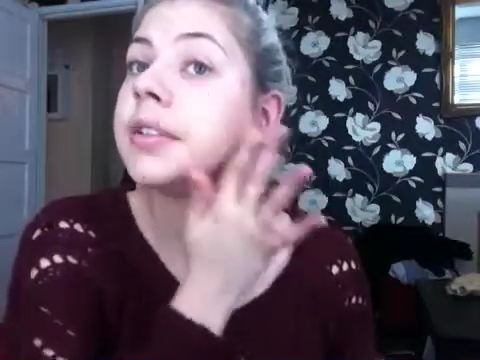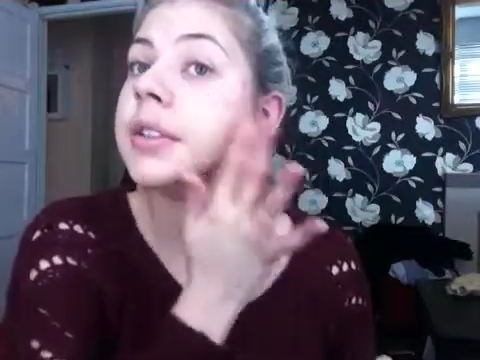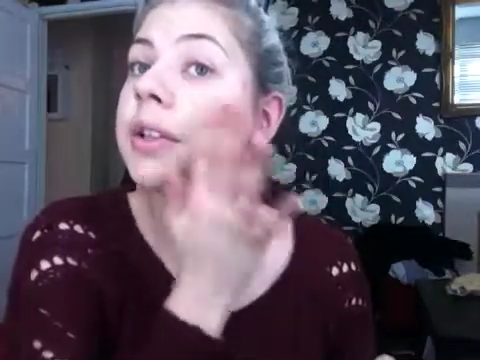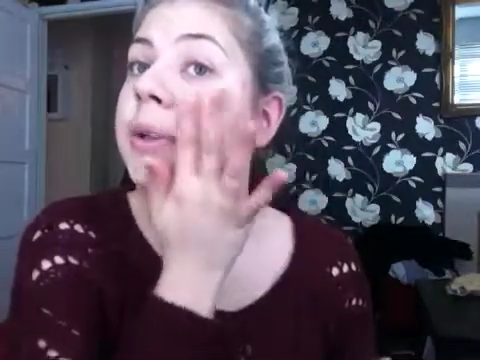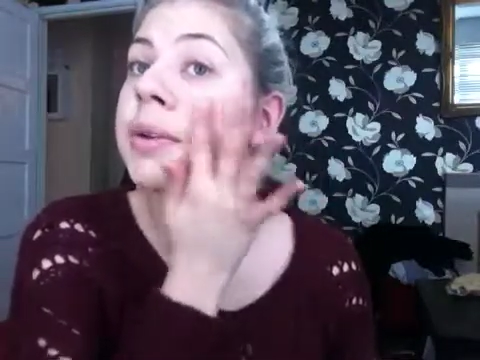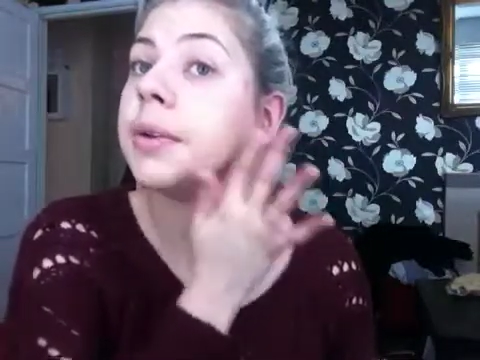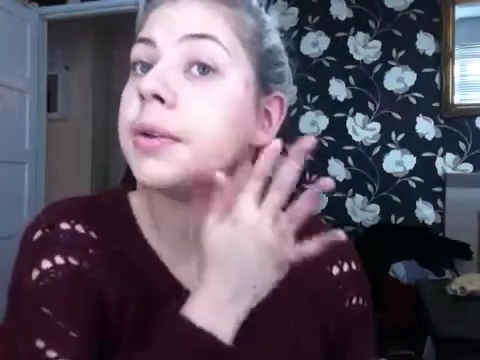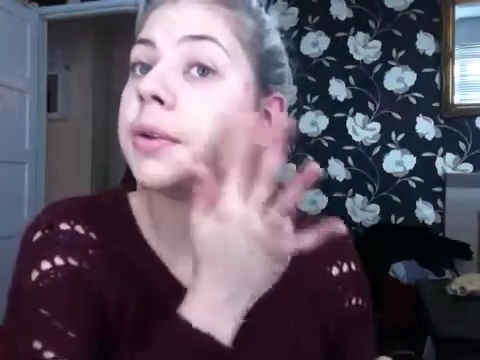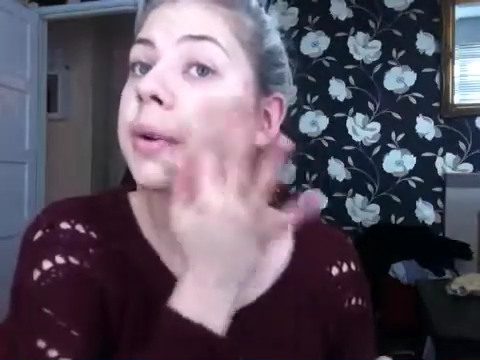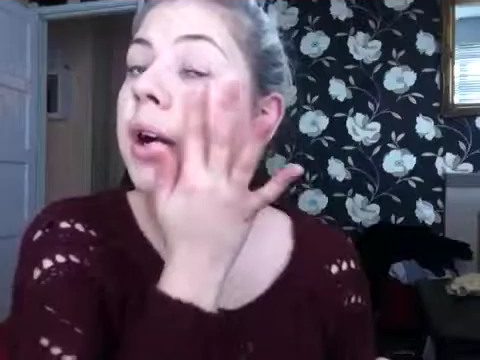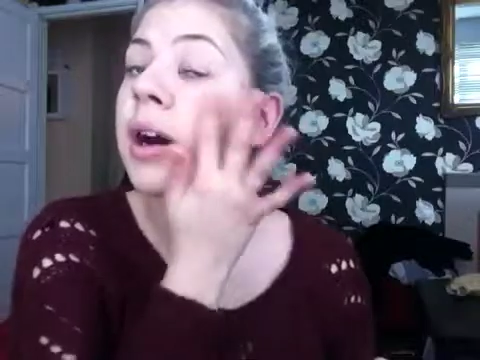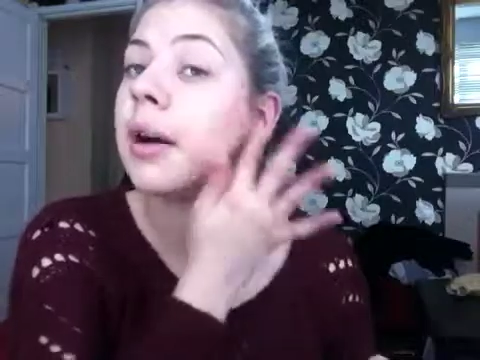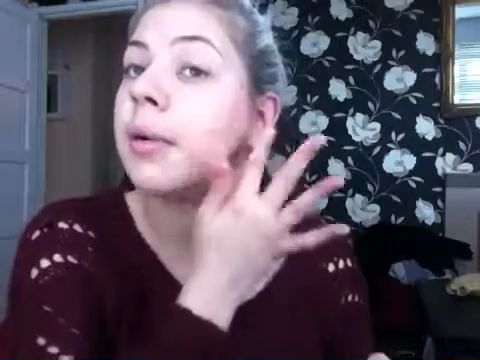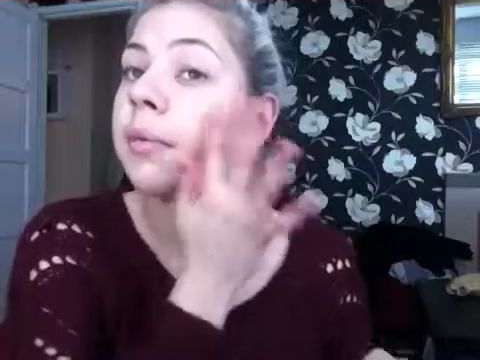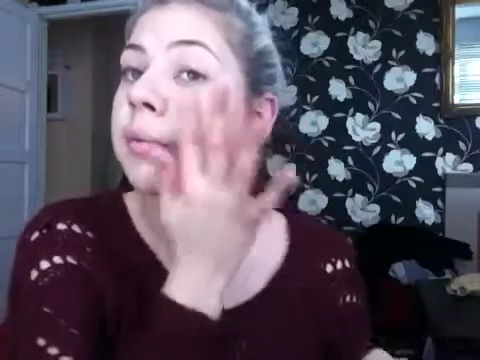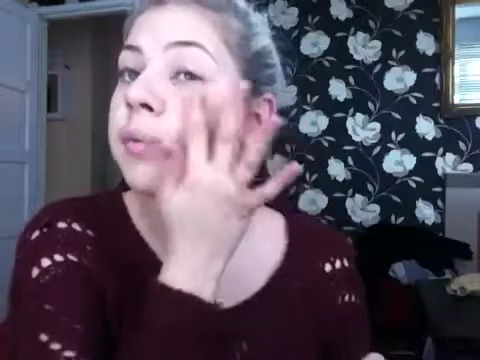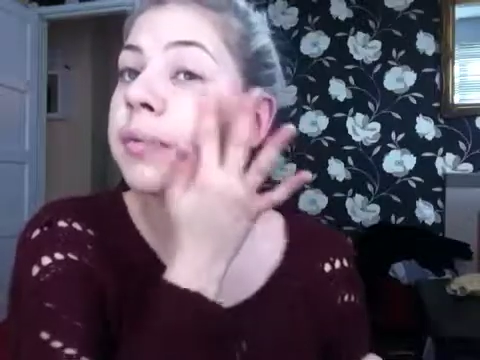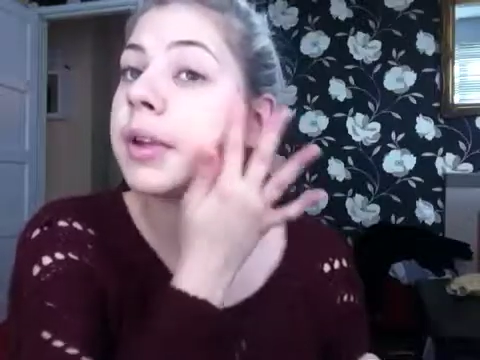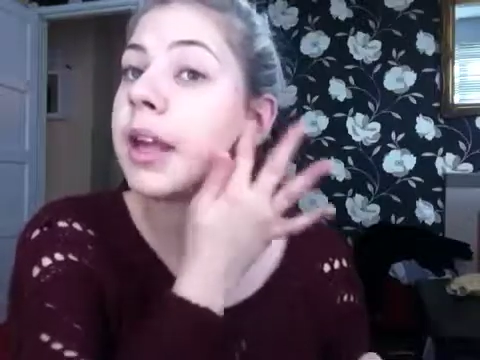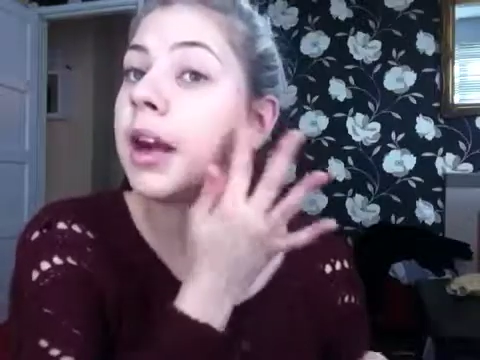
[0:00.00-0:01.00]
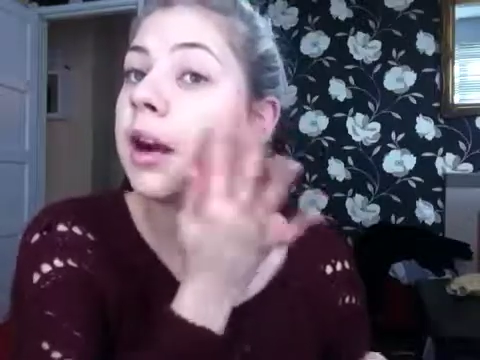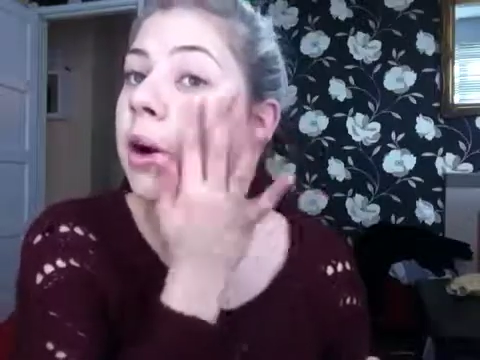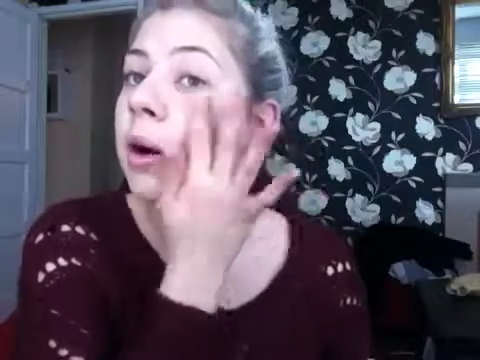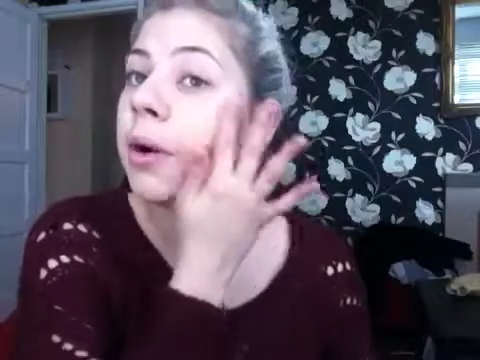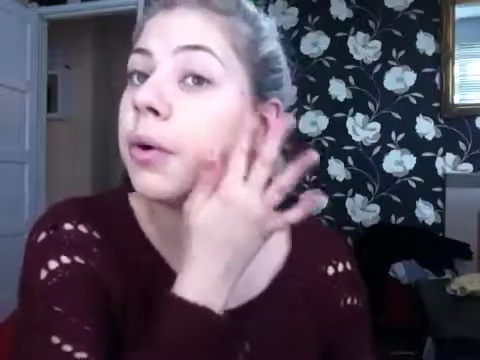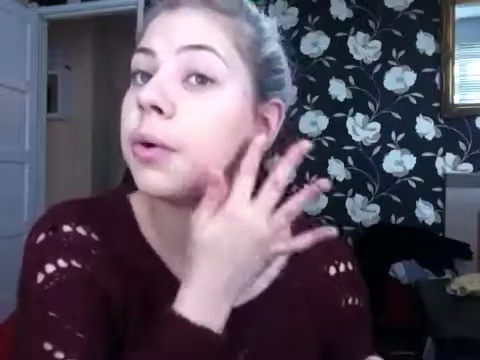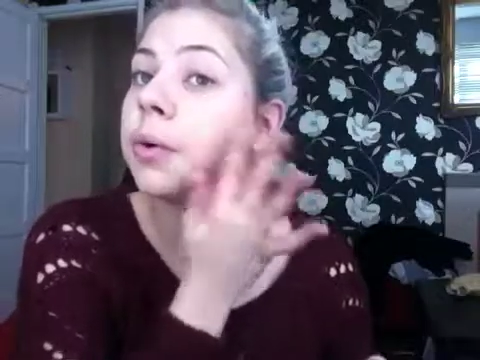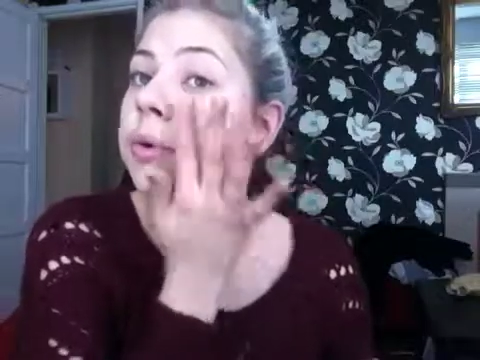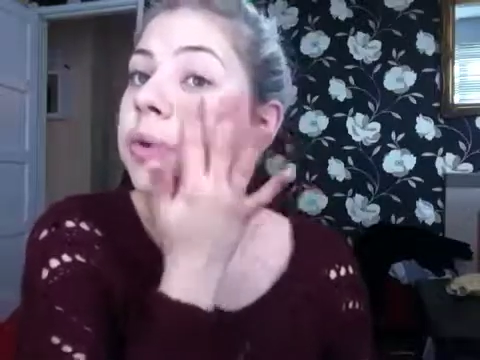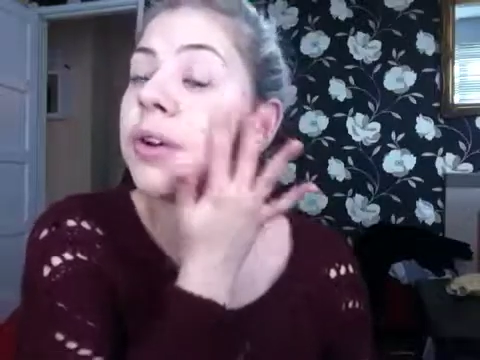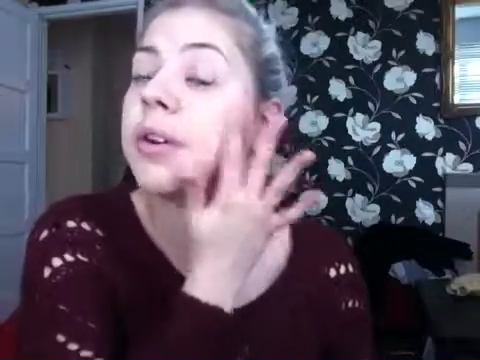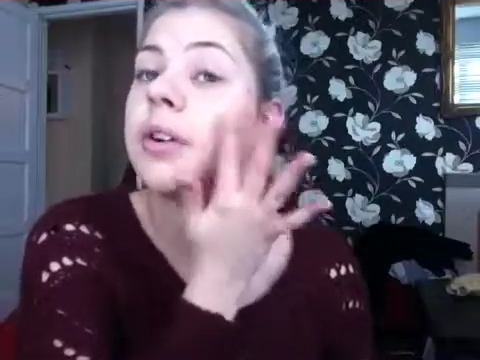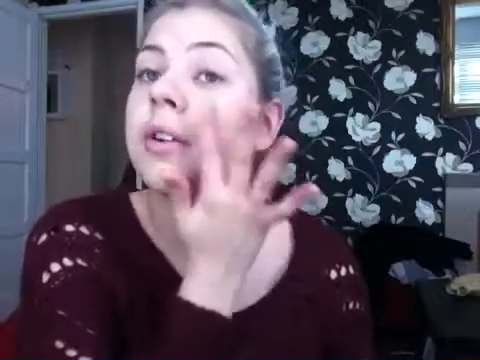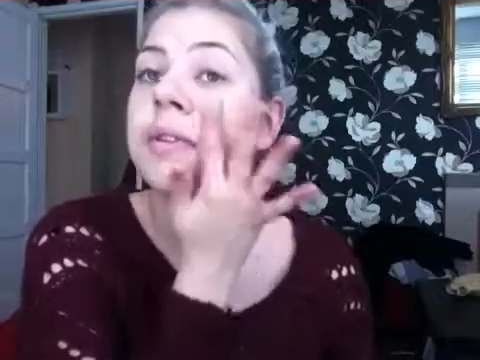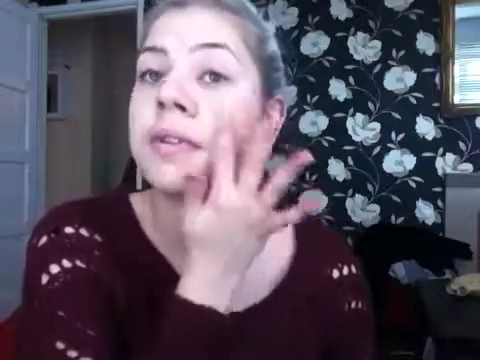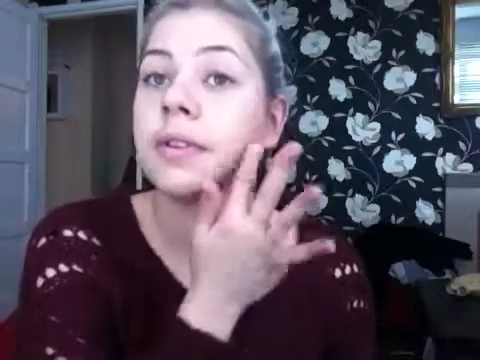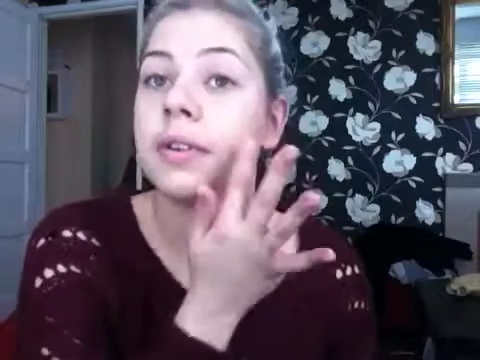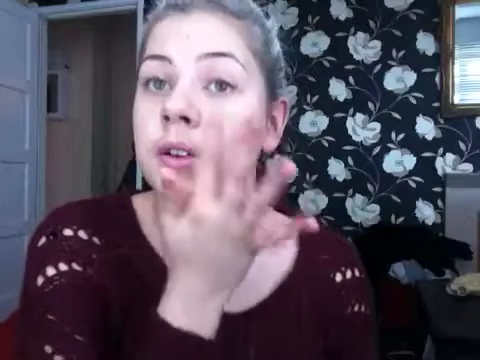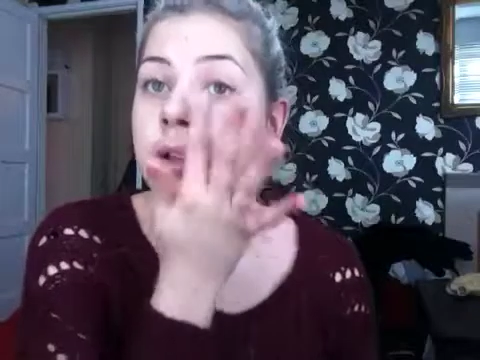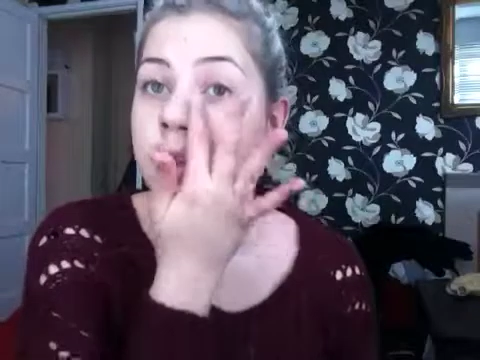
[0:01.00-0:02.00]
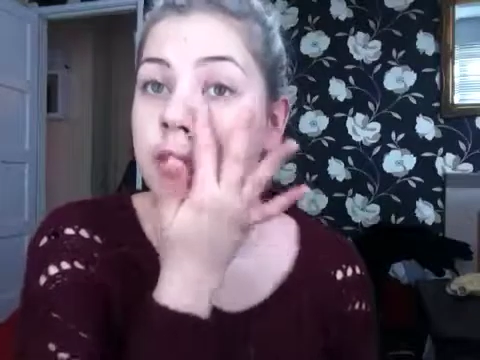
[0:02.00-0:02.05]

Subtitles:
to get a hold of,